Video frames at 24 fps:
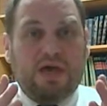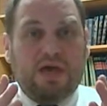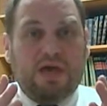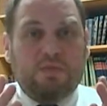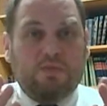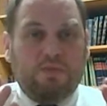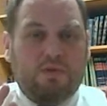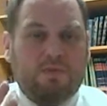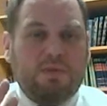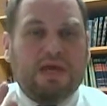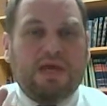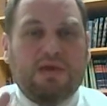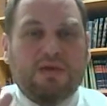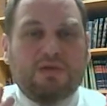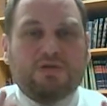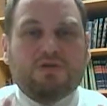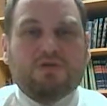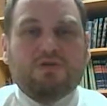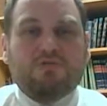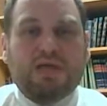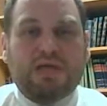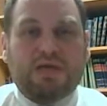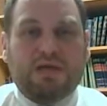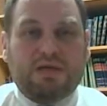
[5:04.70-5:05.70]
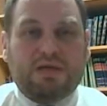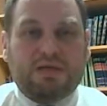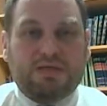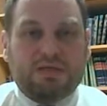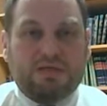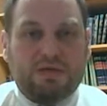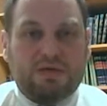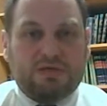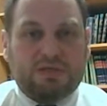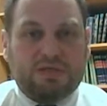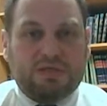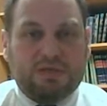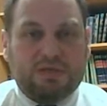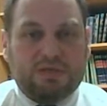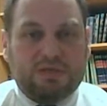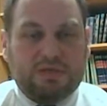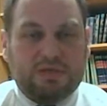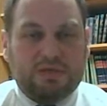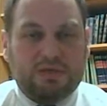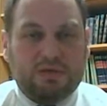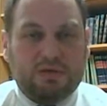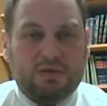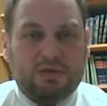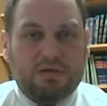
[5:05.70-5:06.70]
and we're making too many
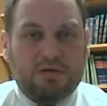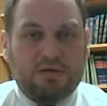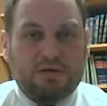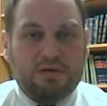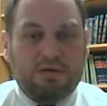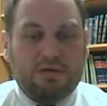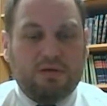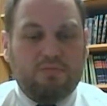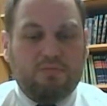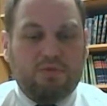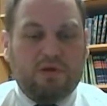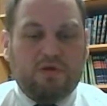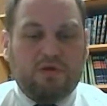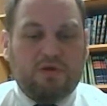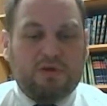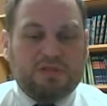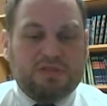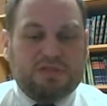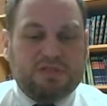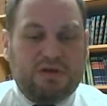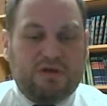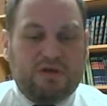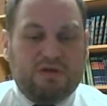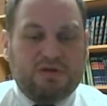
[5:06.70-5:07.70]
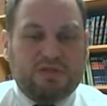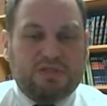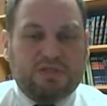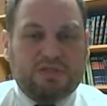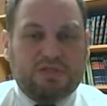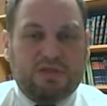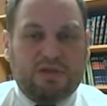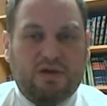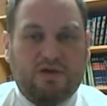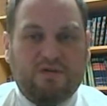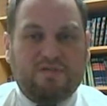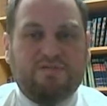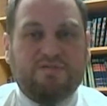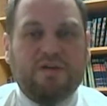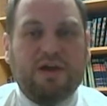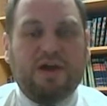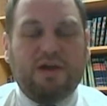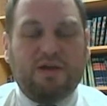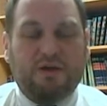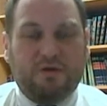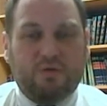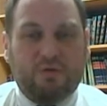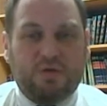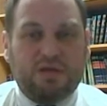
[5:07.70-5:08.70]
excuses because there is a
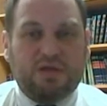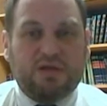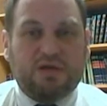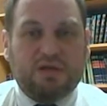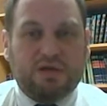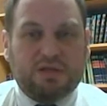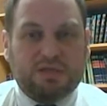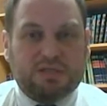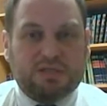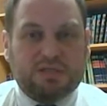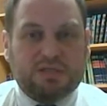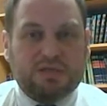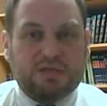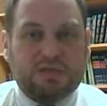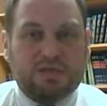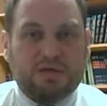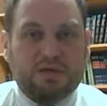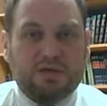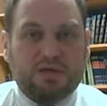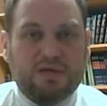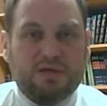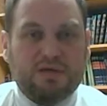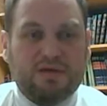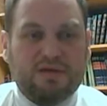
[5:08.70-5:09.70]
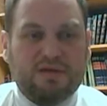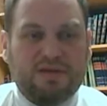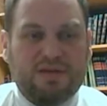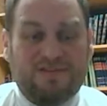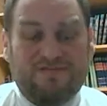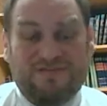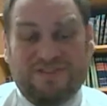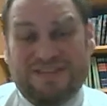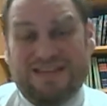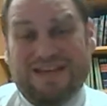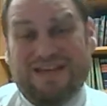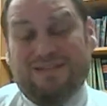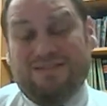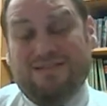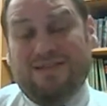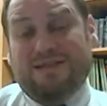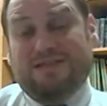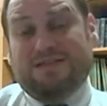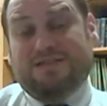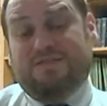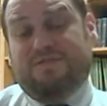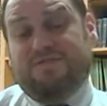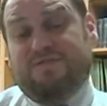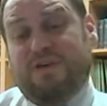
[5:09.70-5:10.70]
fire within us that if it's not lit
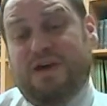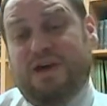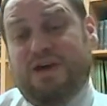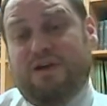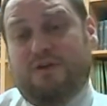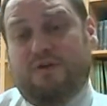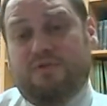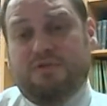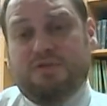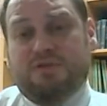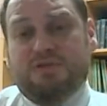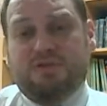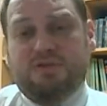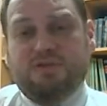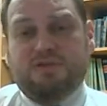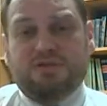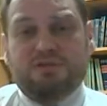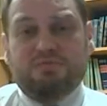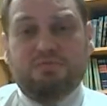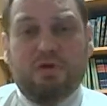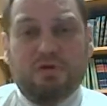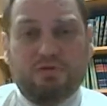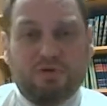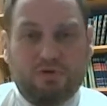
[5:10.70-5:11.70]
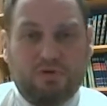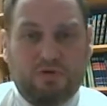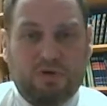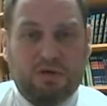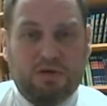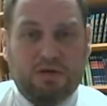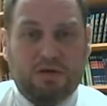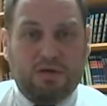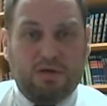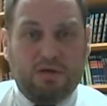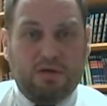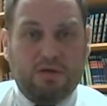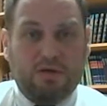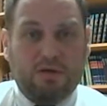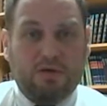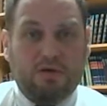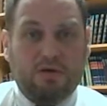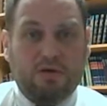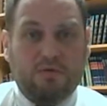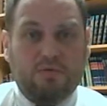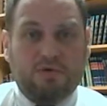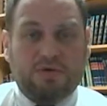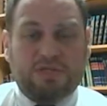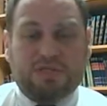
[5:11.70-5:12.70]
as a fire is smoldering,
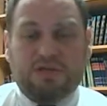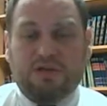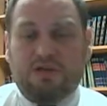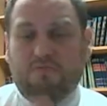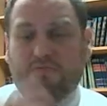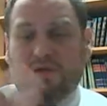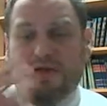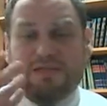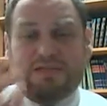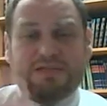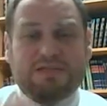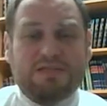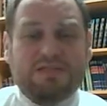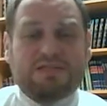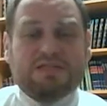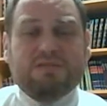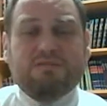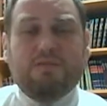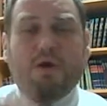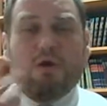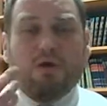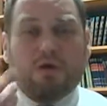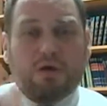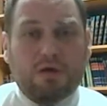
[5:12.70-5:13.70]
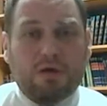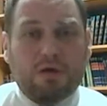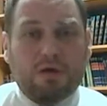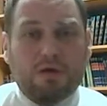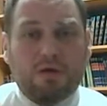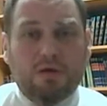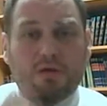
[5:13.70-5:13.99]
we still might see smoke,